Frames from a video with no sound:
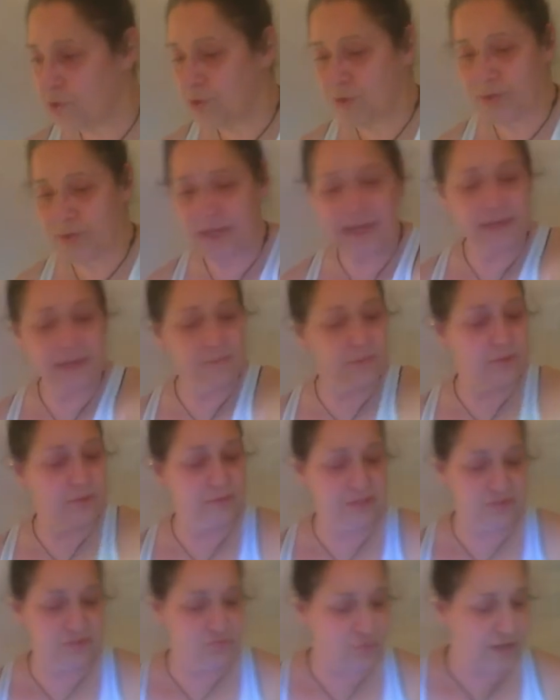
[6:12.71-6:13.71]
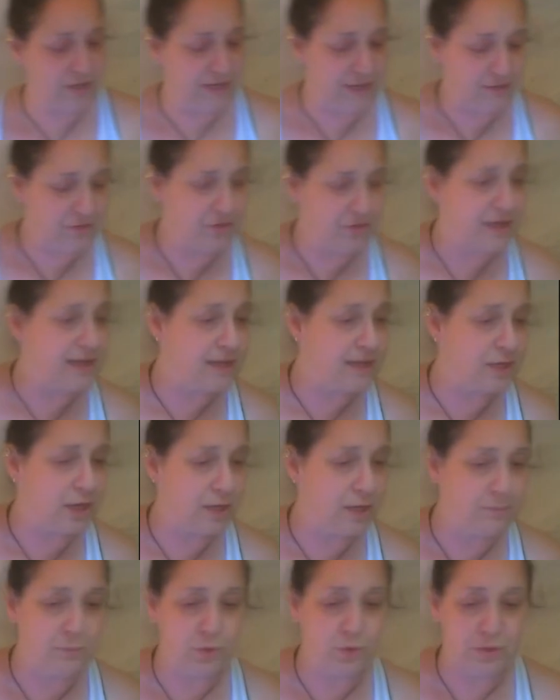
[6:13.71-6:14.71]
I can do his drying thing, and
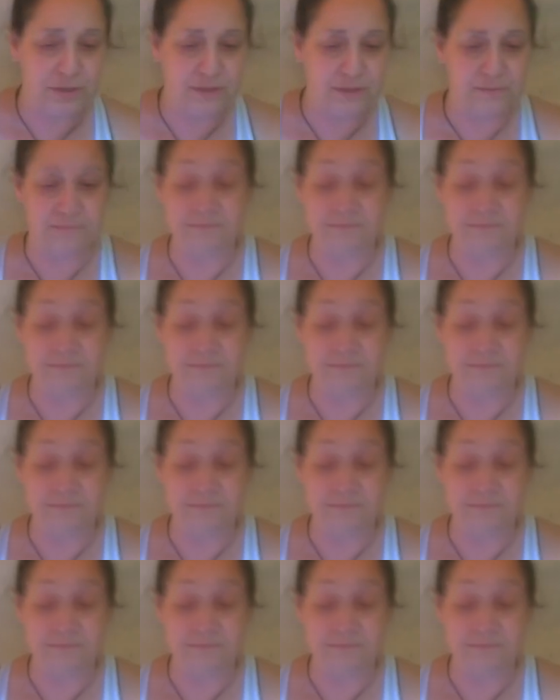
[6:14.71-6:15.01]
I'm going to